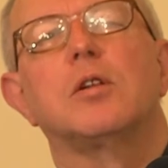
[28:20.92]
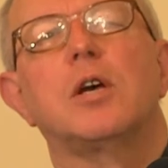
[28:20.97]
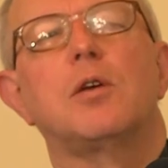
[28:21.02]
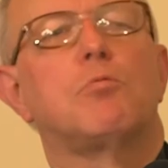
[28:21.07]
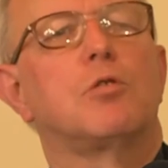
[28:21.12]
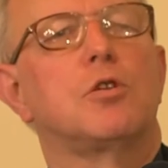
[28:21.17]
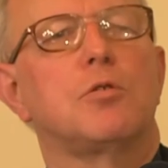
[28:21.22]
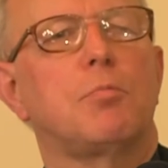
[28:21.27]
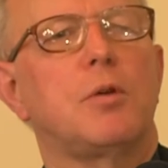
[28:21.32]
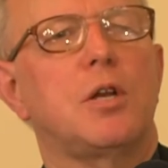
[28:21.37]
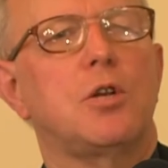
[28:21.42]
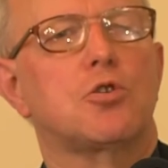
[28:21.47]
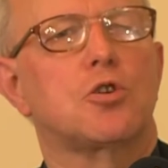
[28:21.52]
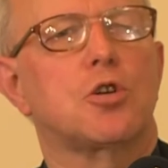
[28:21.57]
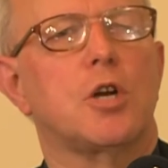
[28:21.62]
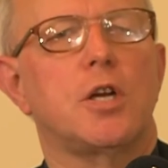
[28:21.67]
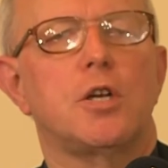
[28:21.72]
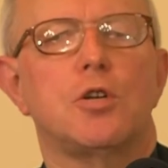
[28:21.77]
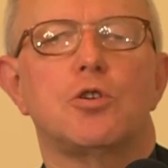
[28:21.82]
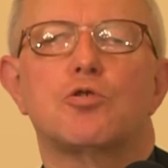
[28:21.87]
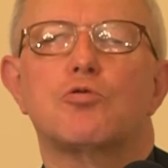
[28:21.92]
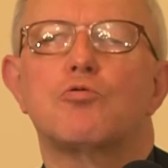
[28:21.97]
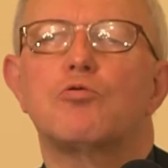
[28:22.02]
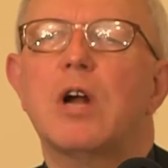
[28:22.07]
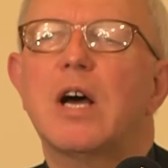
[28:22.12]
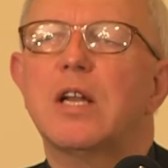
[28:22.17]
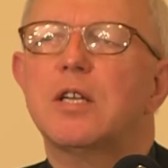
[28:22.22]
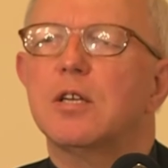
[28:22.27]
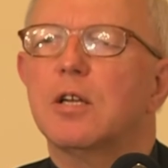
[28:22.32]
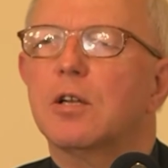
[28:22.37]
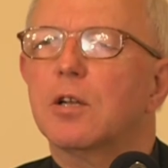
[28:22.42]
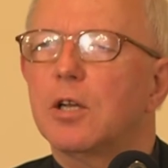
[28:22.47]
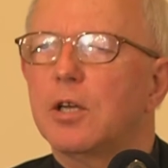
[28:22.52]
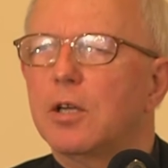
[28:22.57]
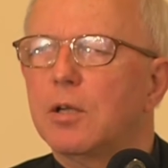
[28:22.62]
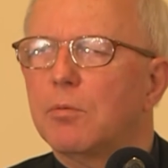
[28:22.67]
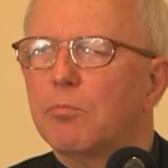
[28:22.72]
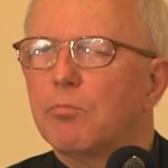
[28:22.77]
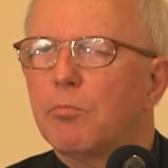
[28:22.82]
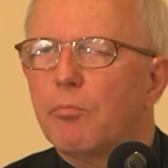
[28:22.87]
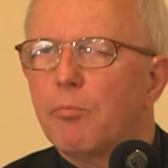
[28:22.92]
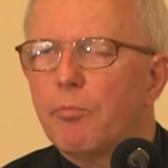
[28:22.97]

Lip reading: they would have been changed radically.